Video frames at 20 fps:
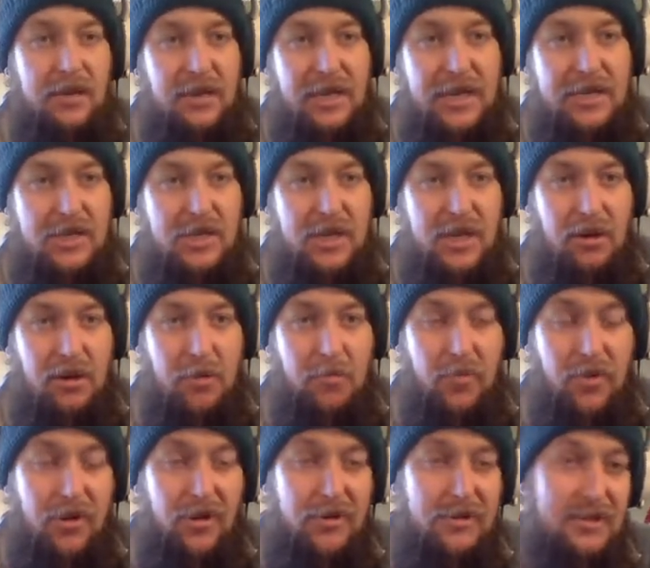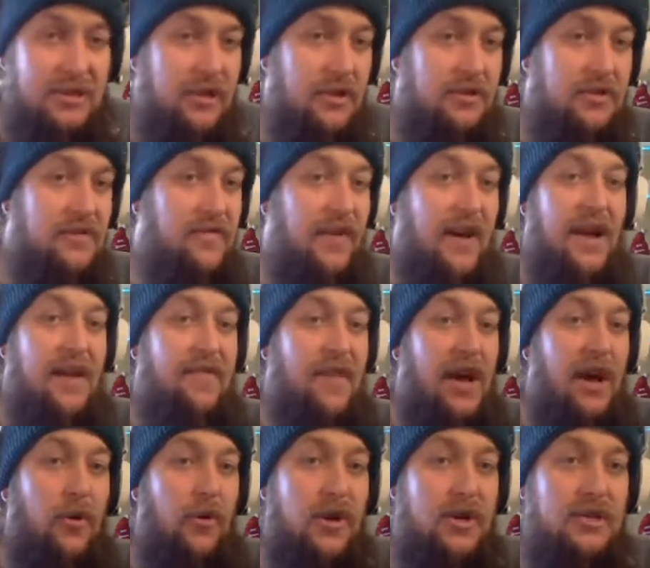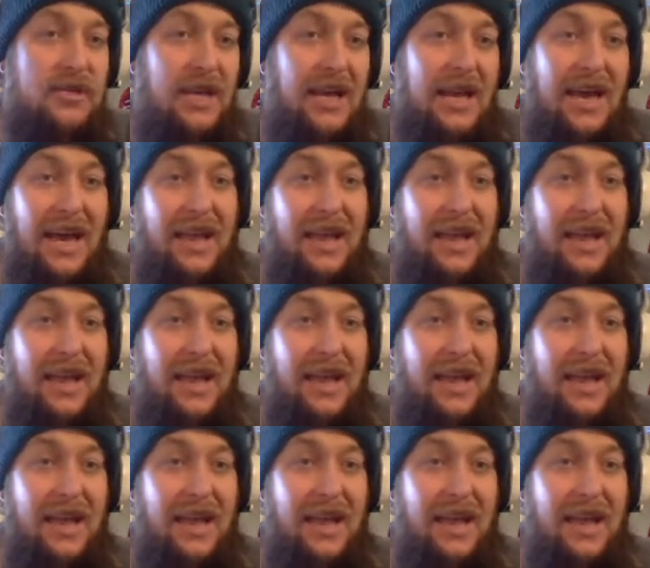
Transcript: legendary birds in those 5 hours,